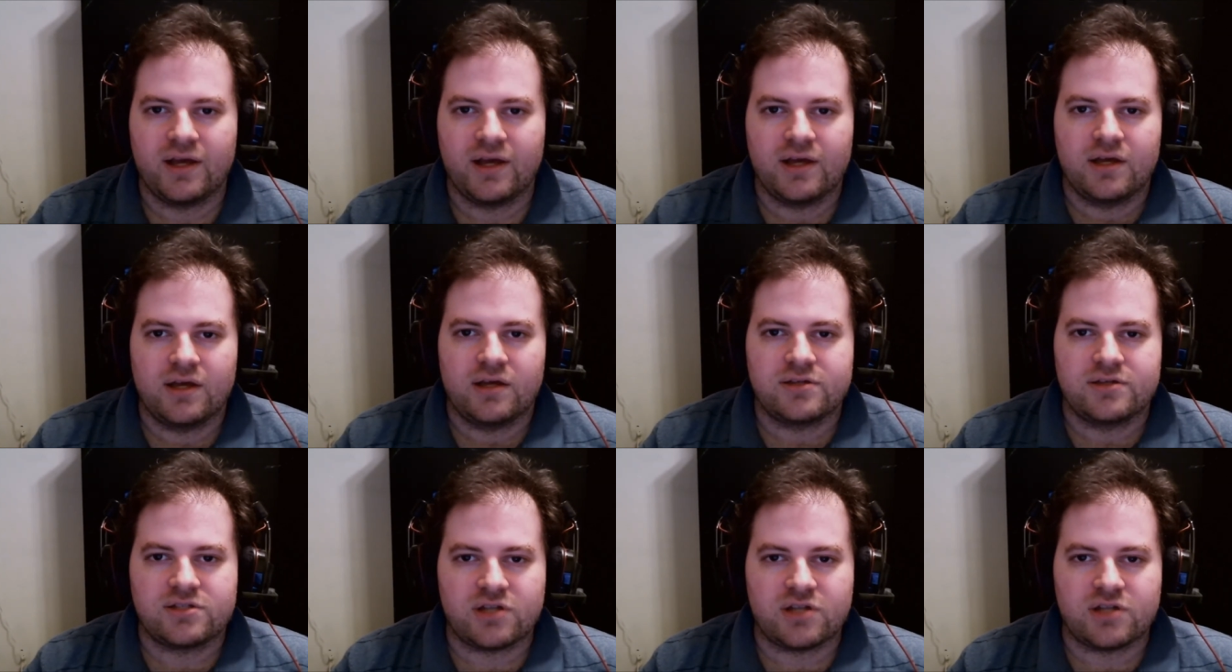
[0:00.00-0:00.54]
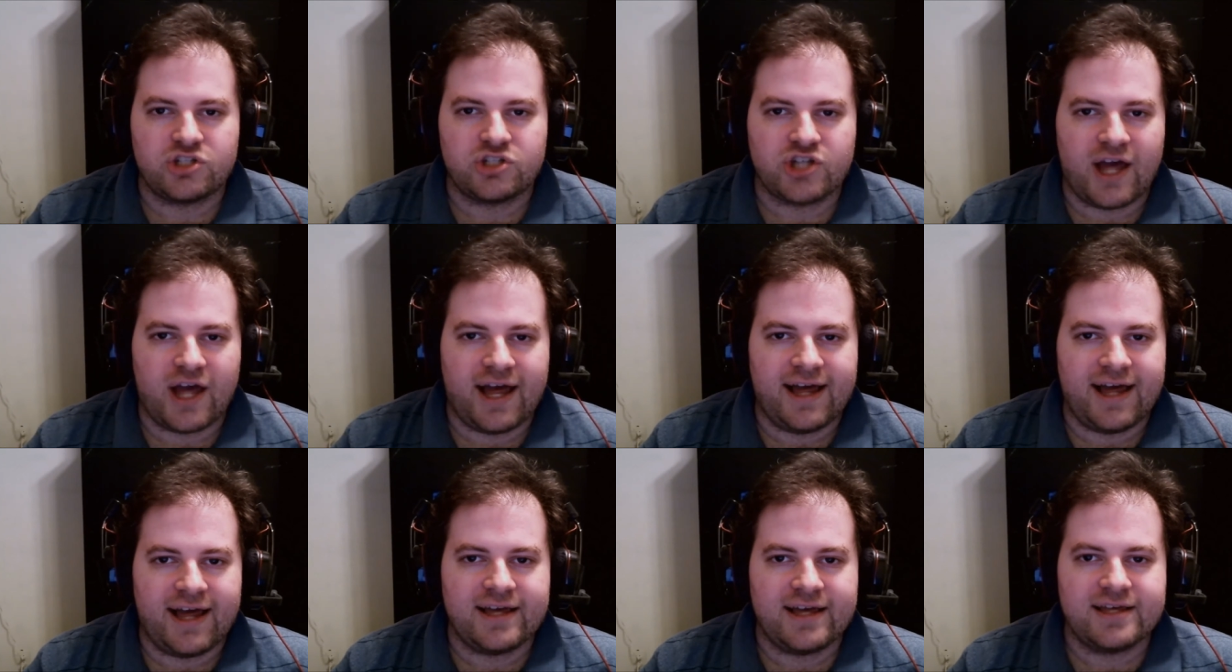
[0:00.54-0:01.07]
such
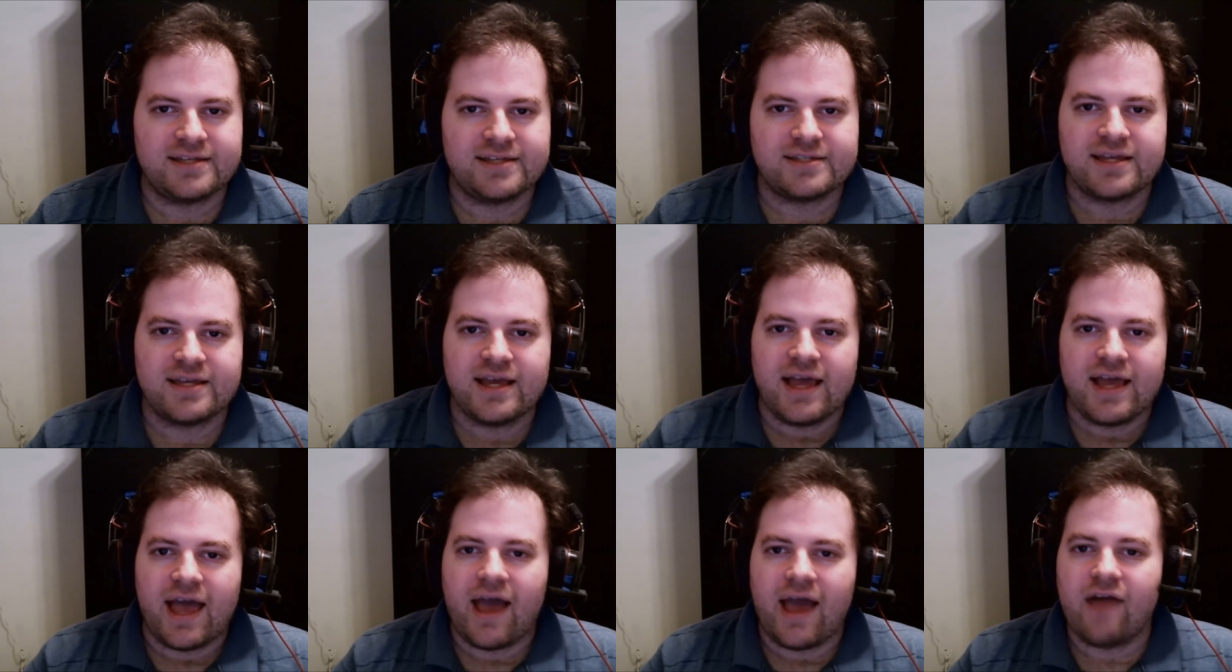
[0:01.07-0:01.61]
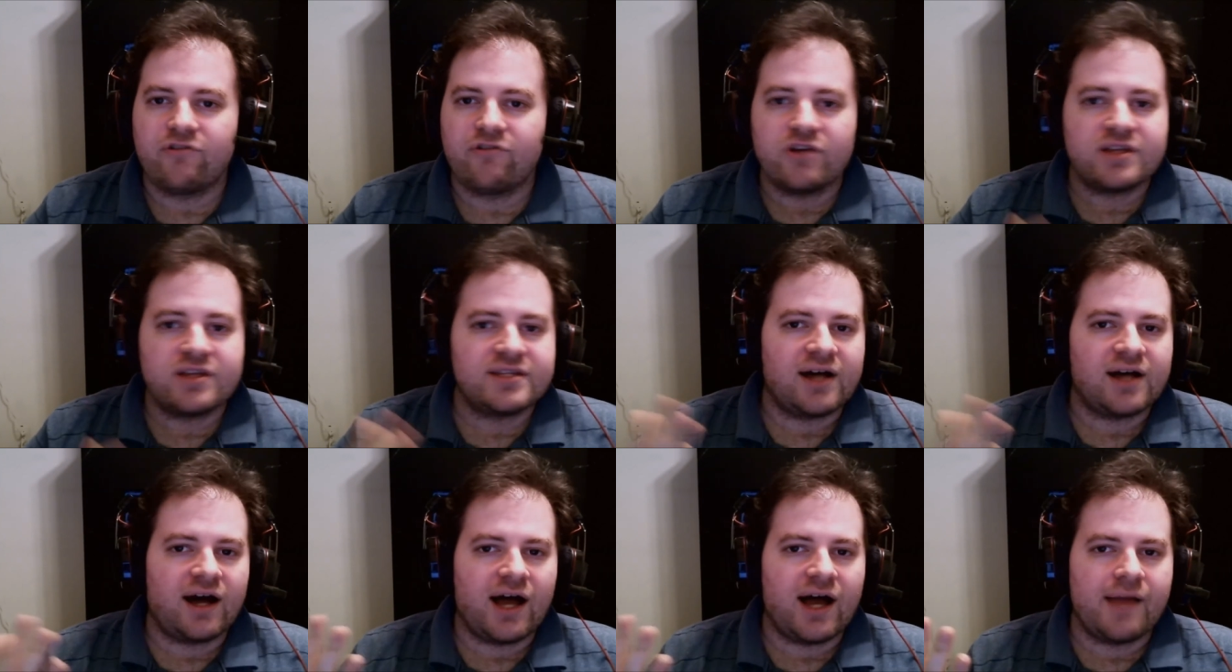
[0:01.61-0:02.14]
as every
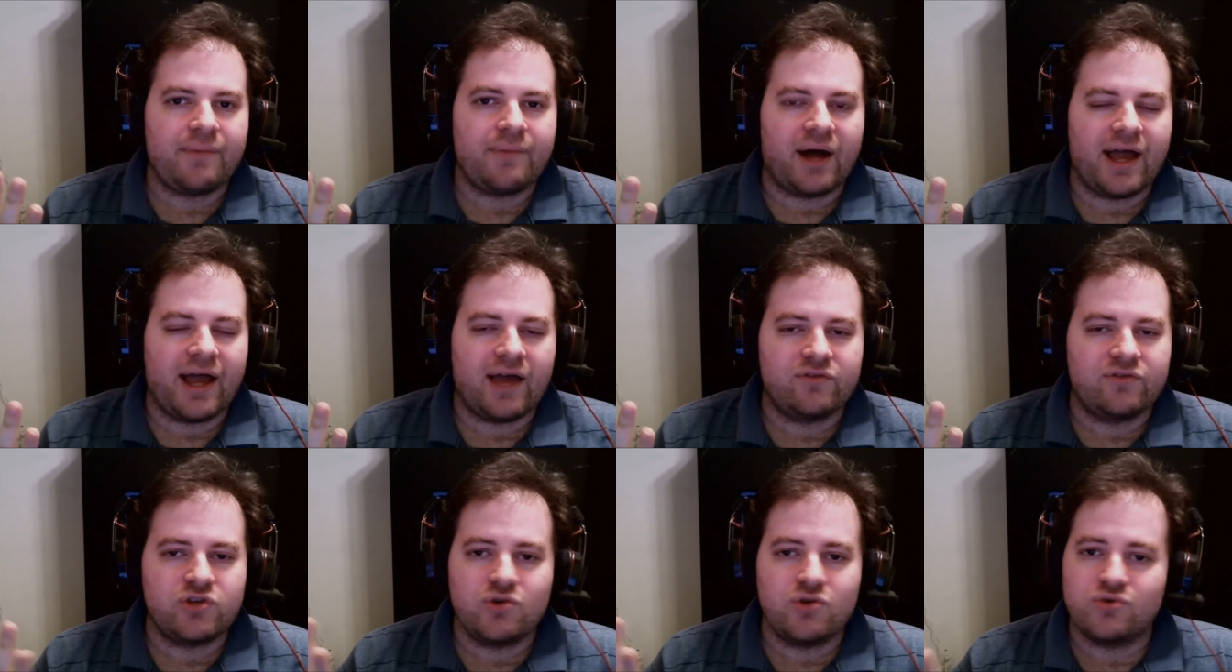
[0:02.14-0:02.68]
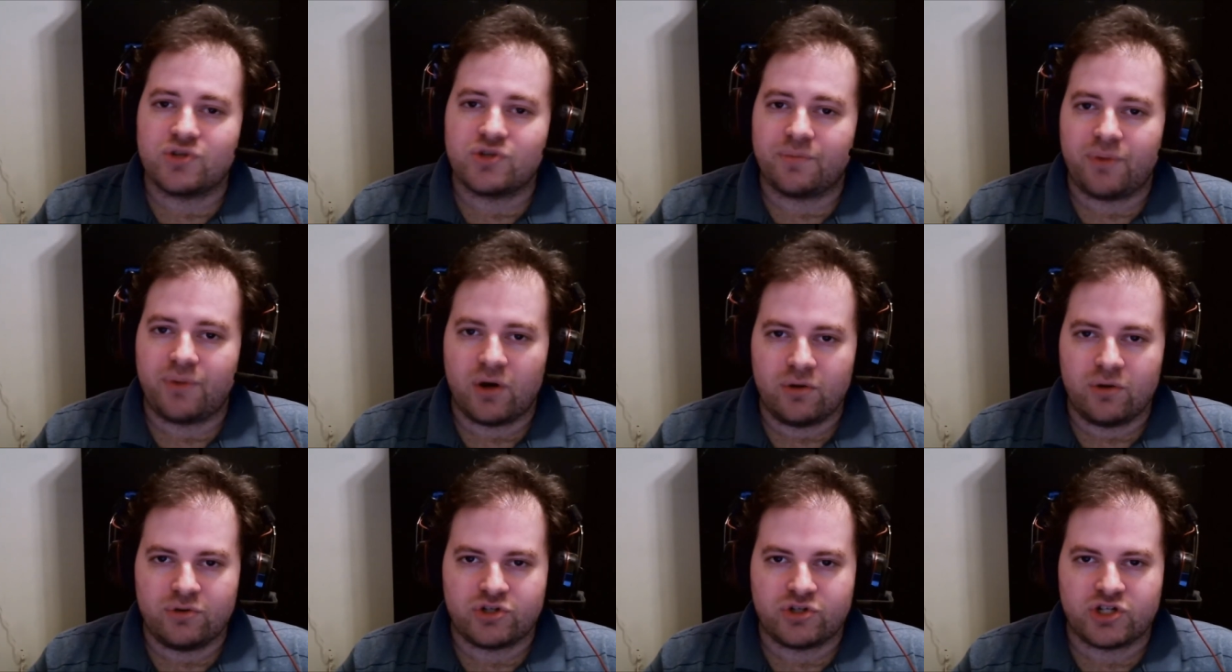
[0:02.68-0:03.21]
time I have to use a
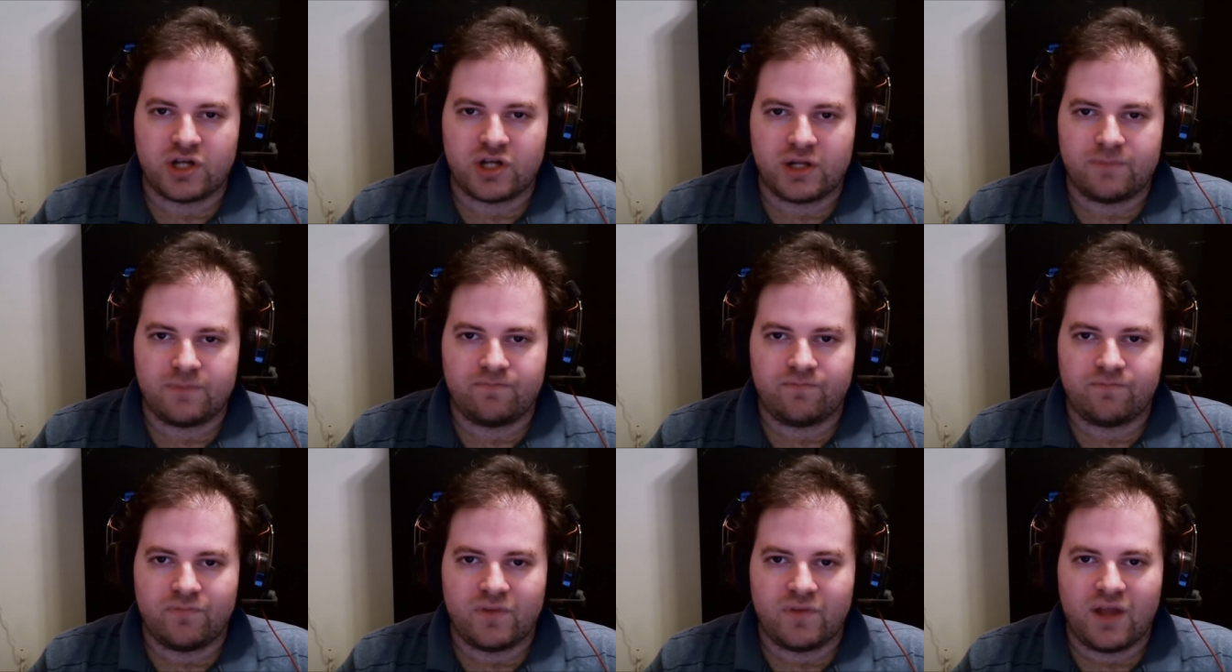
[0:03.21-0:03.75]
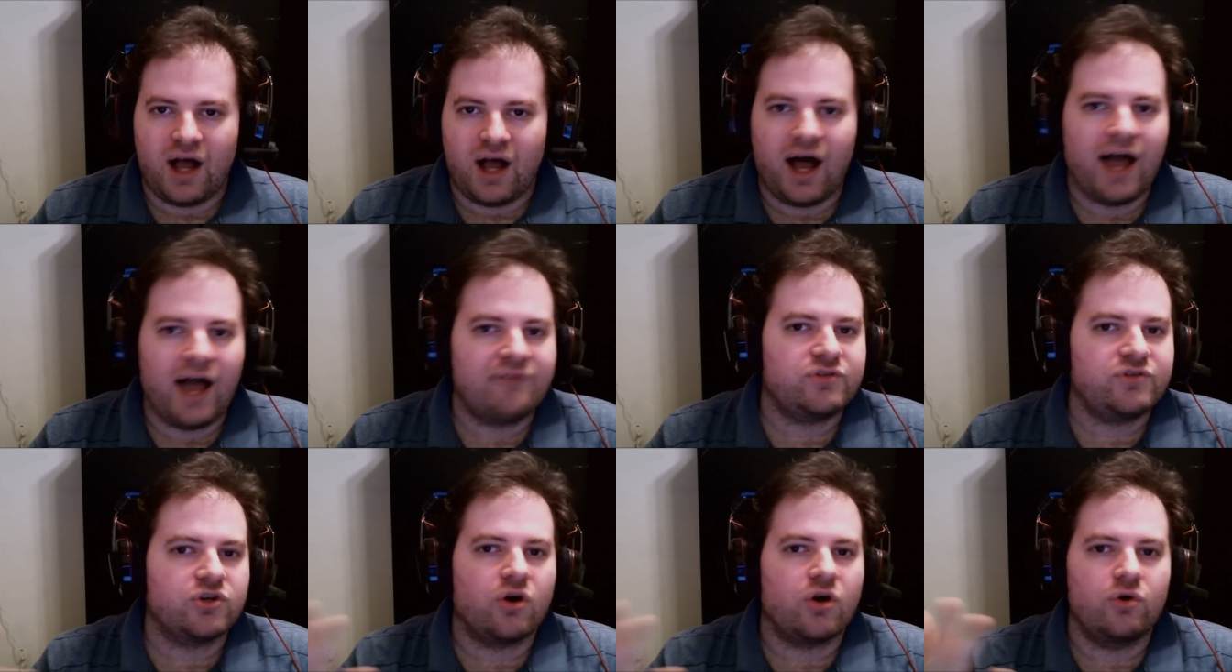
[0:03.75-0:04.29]
potion, I
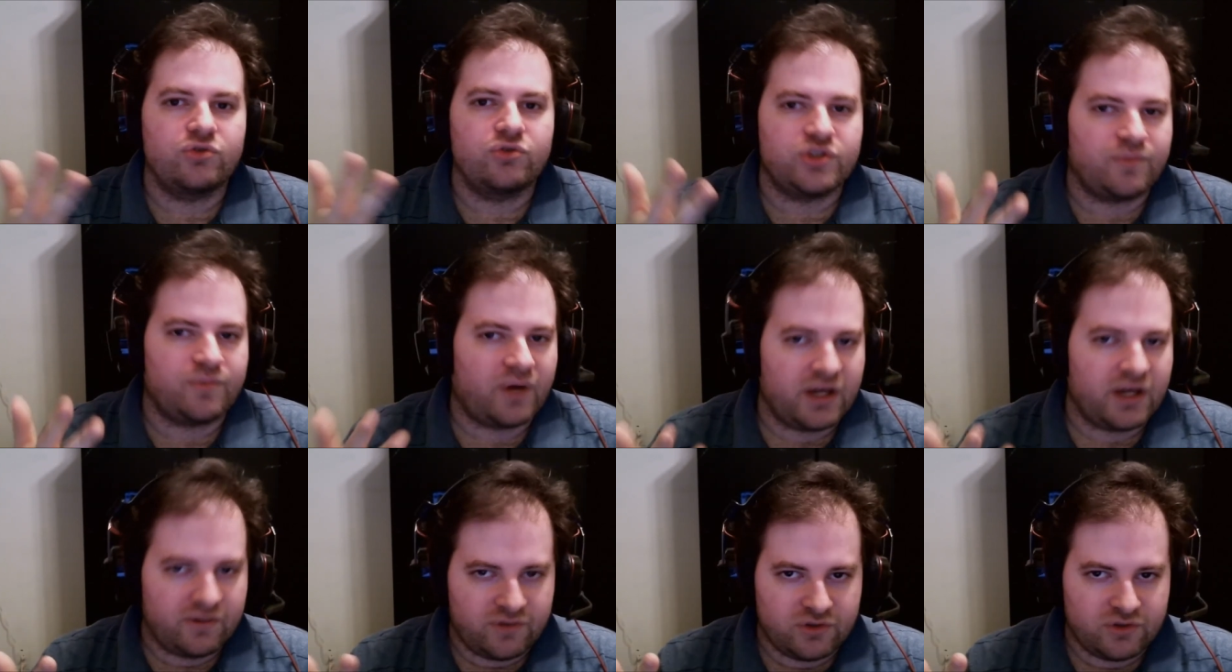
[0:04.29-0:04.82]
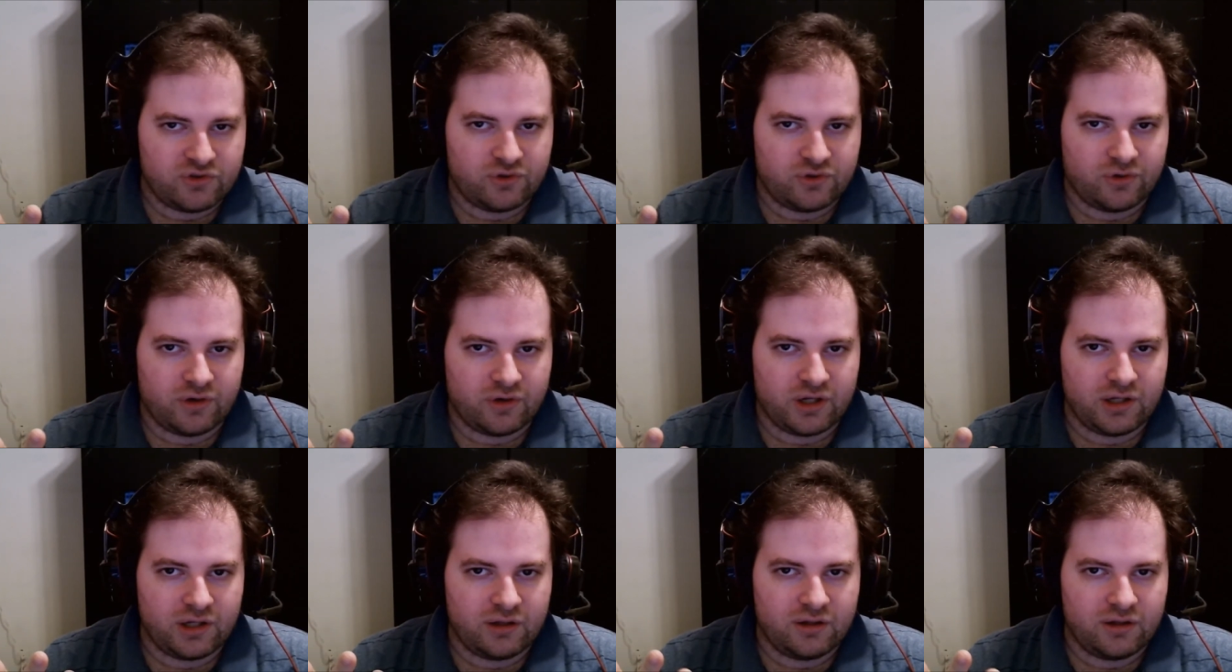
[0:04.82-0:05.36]
have to go into my
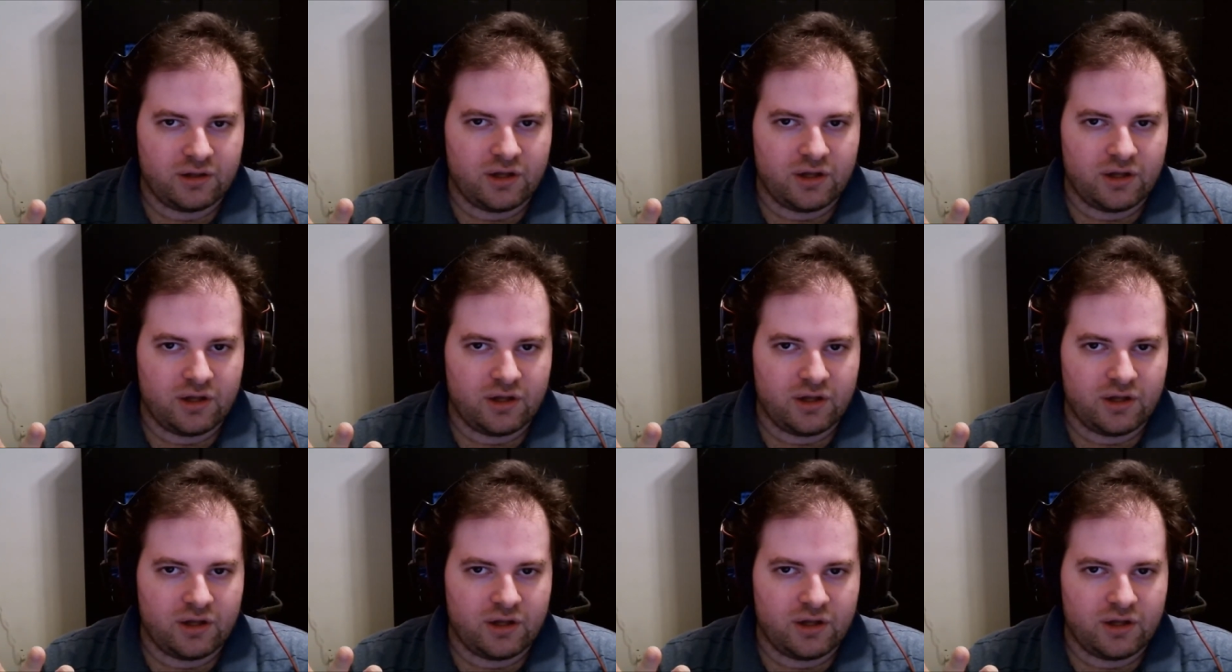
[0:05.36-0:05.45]
inventory,